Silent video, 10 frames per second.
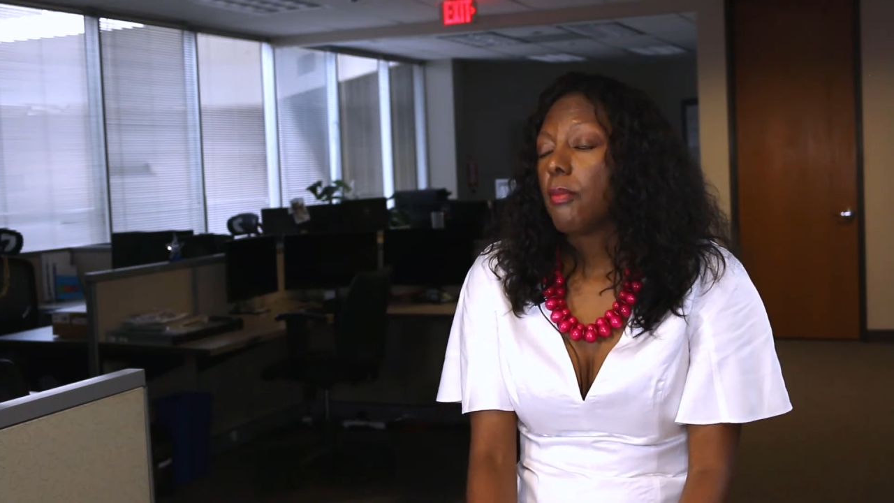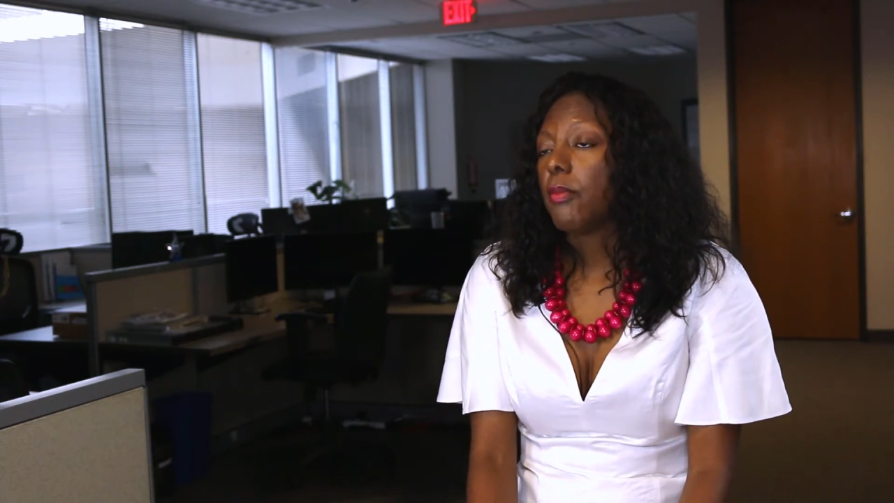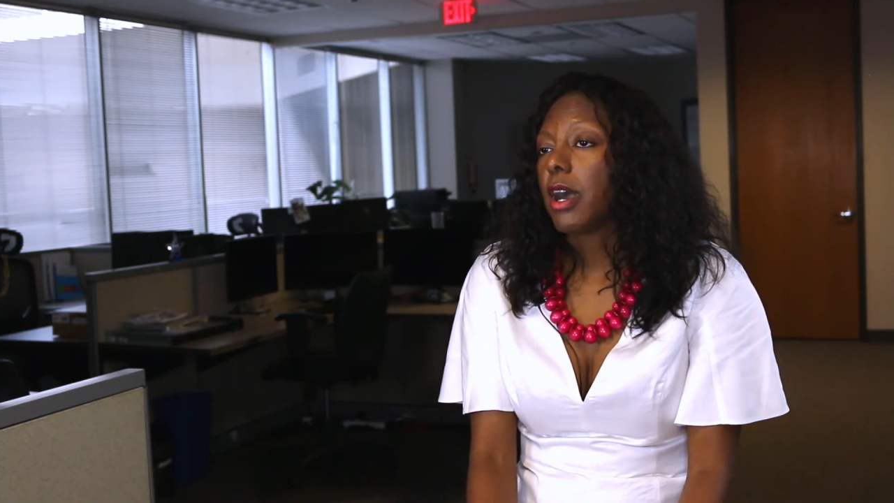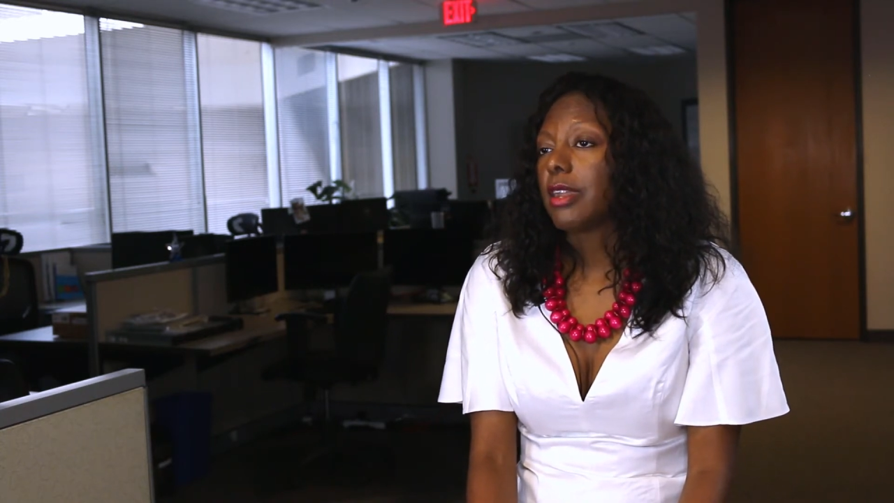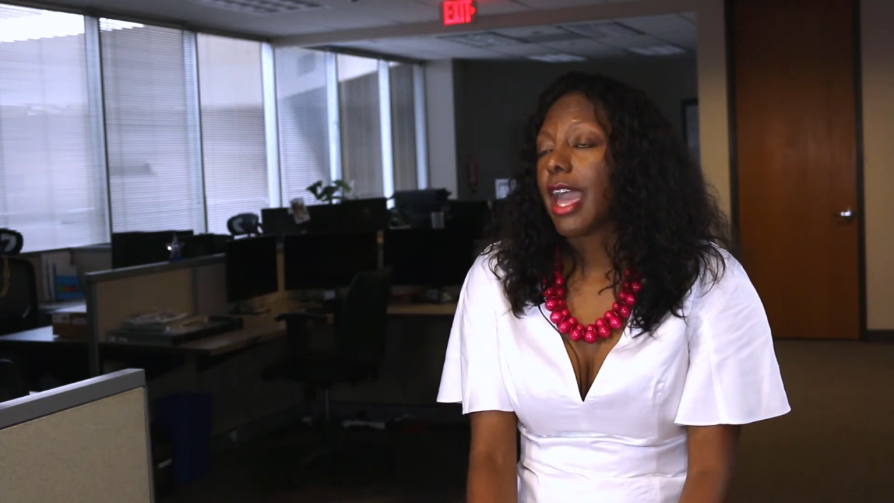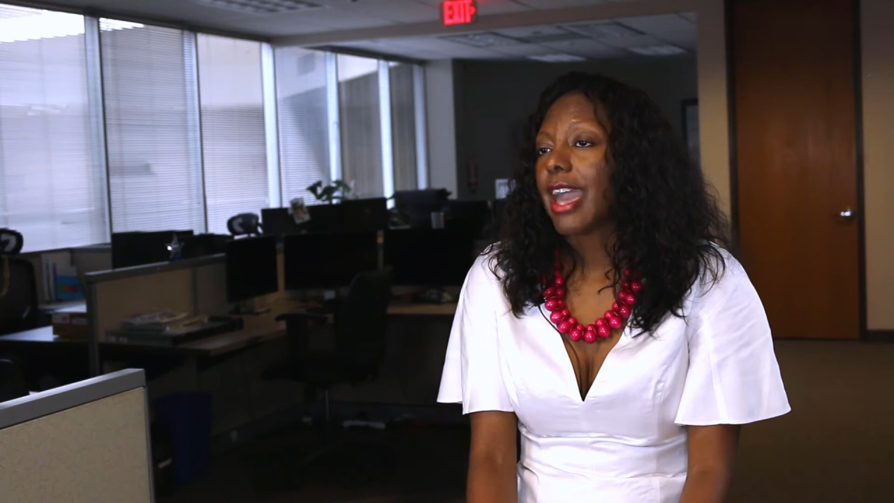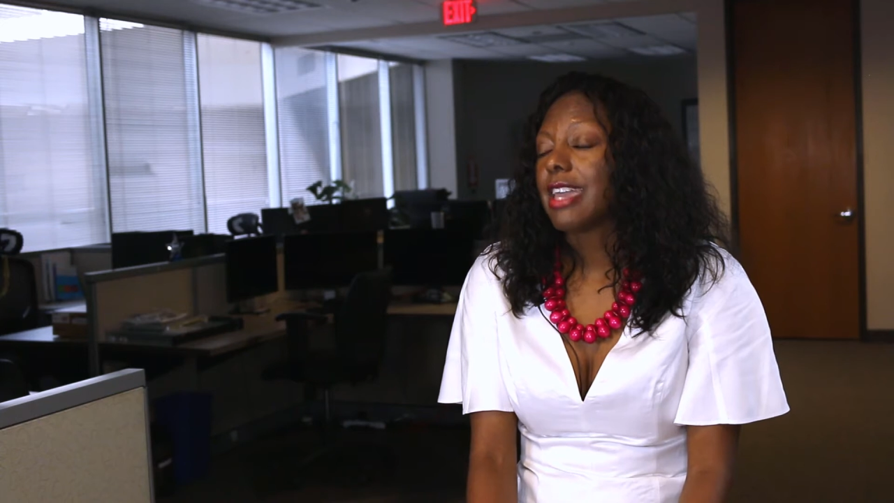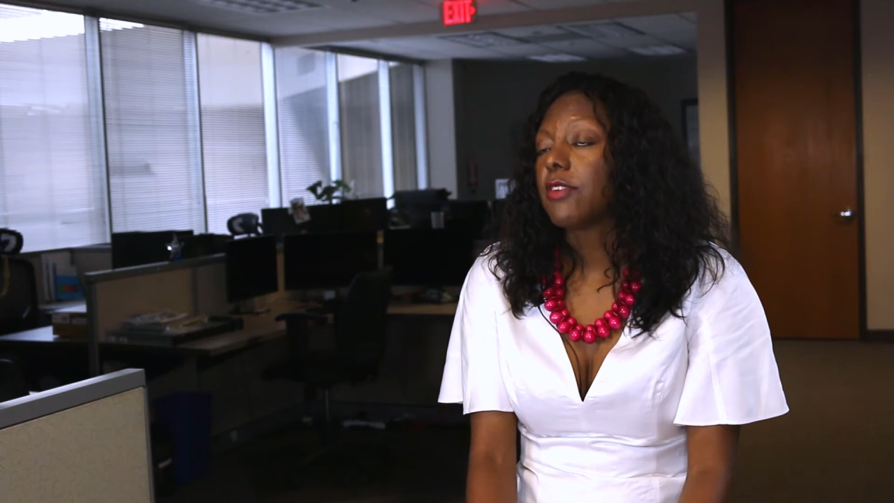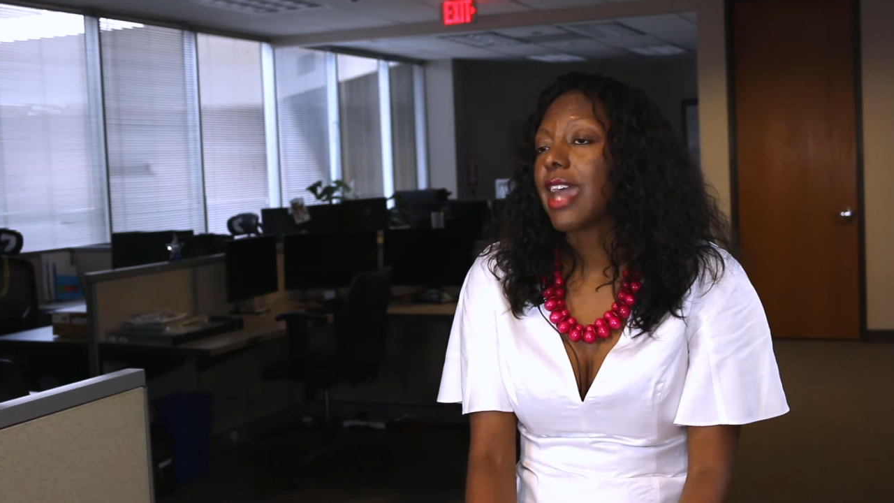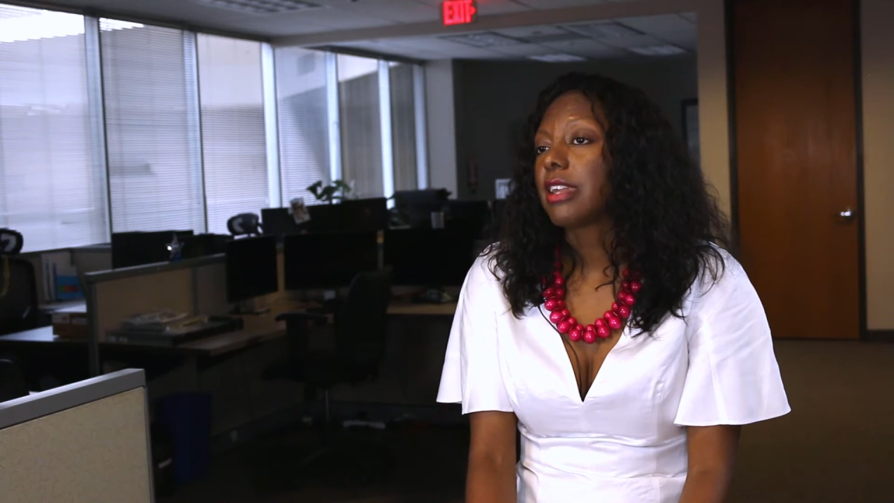But
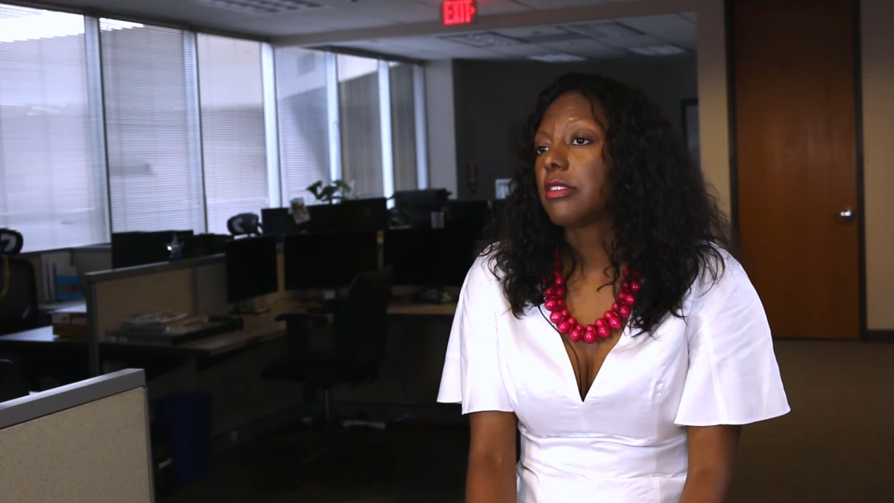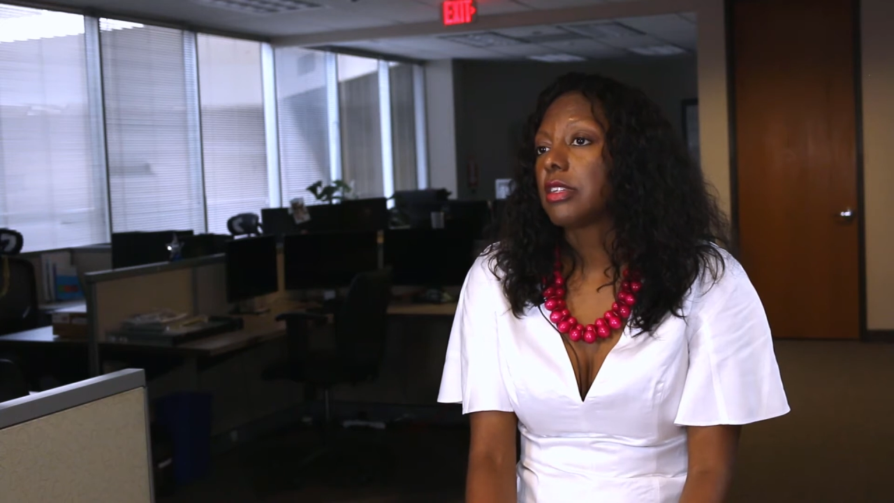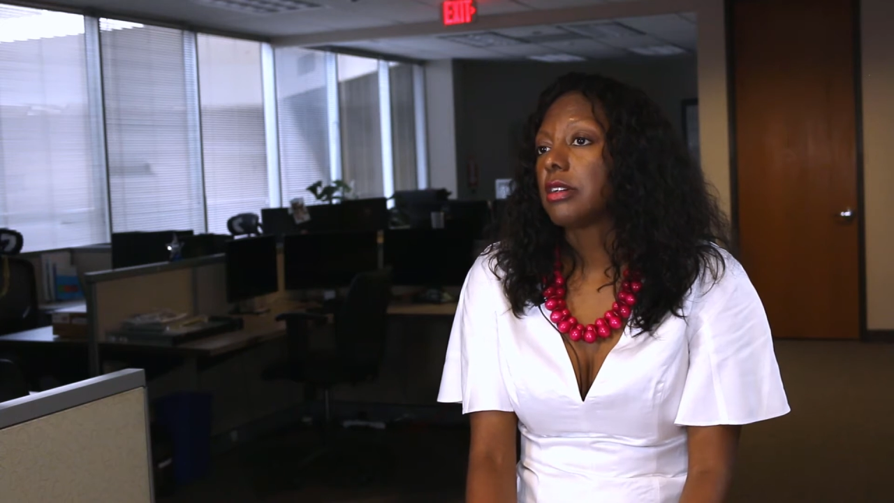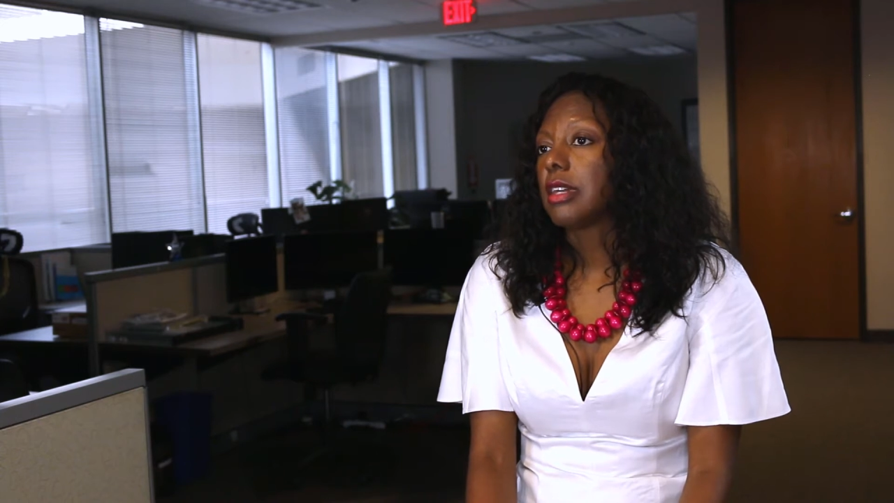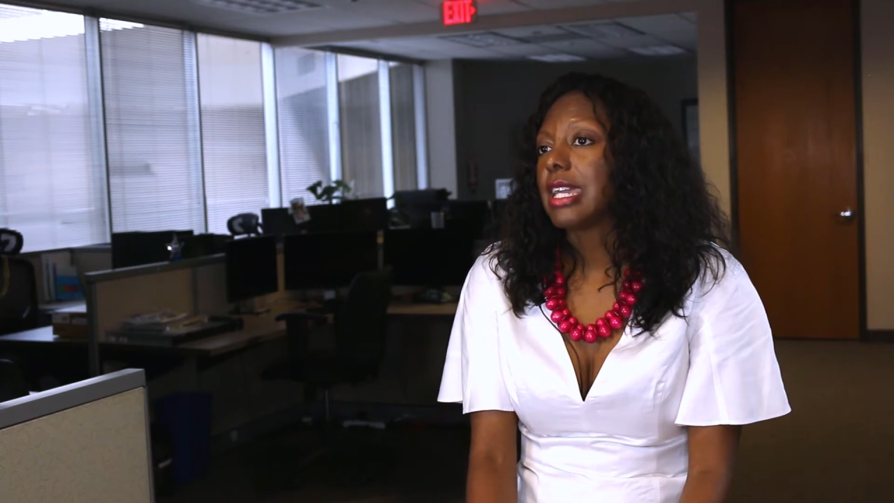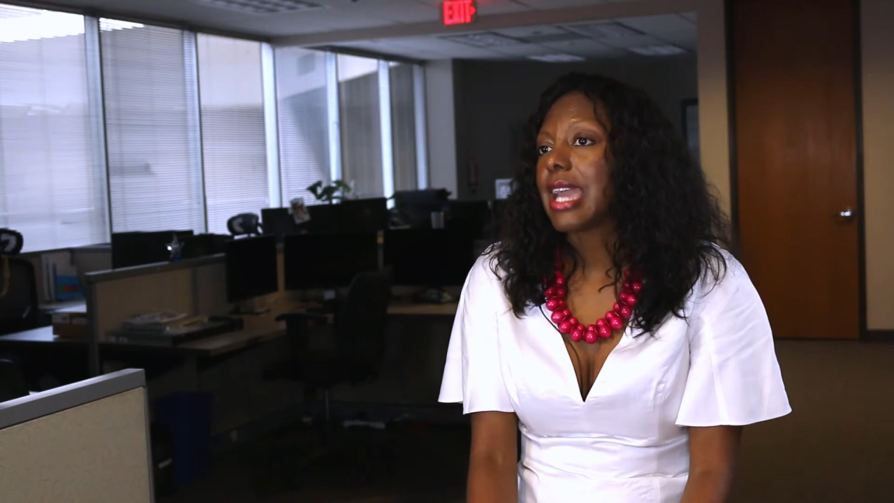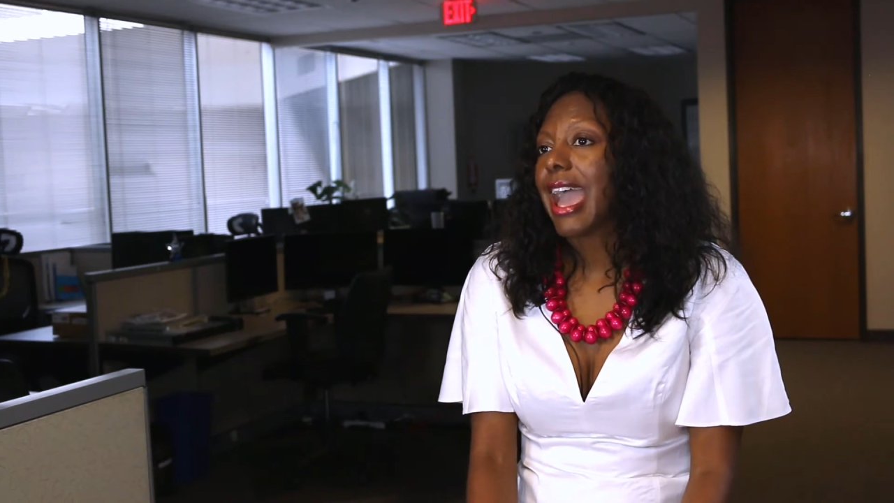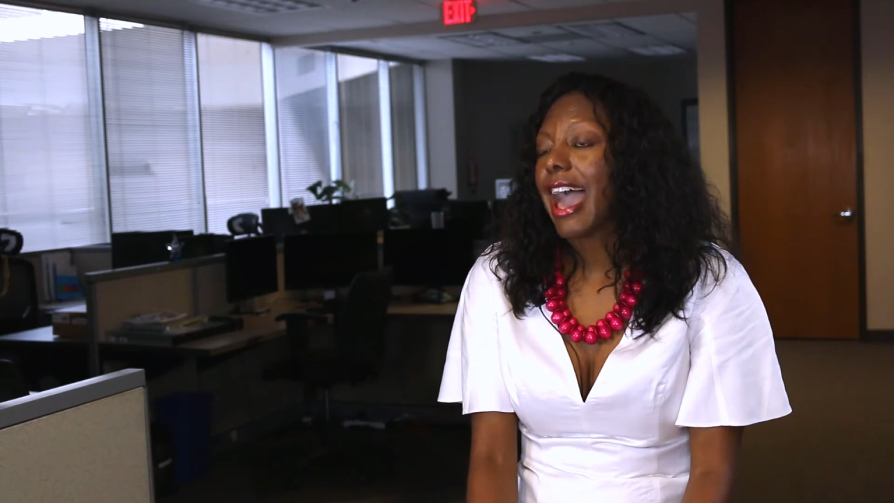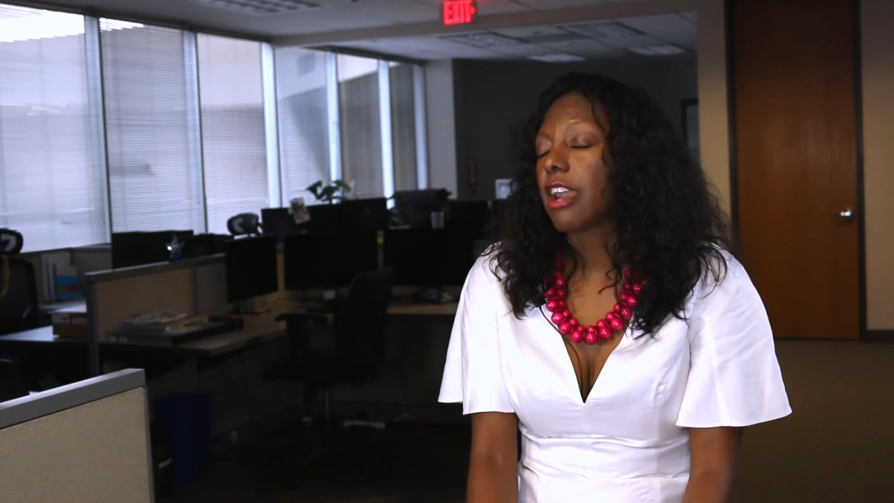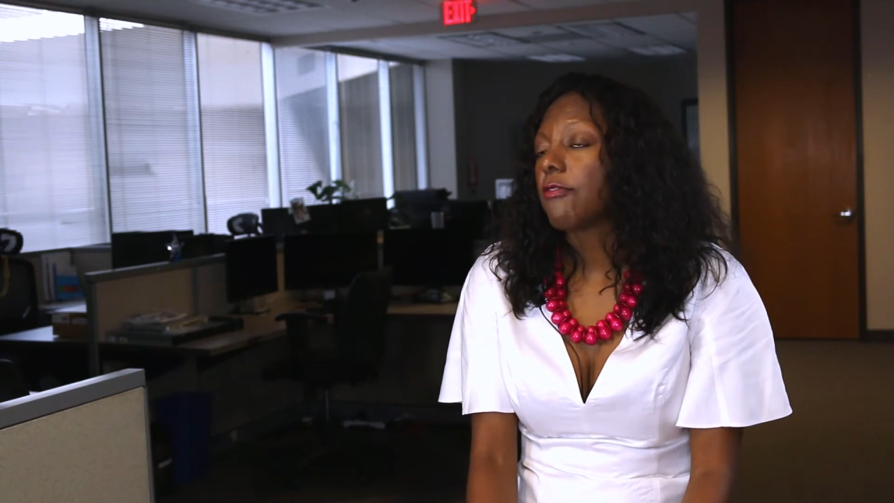even out
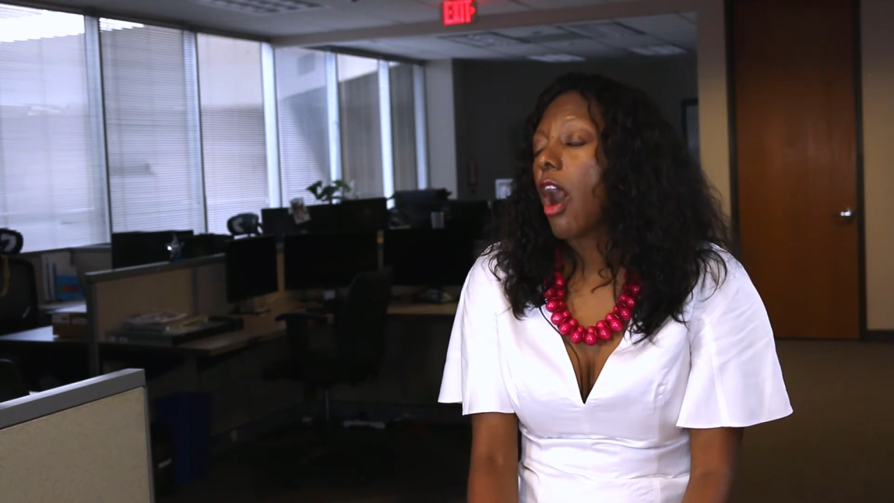of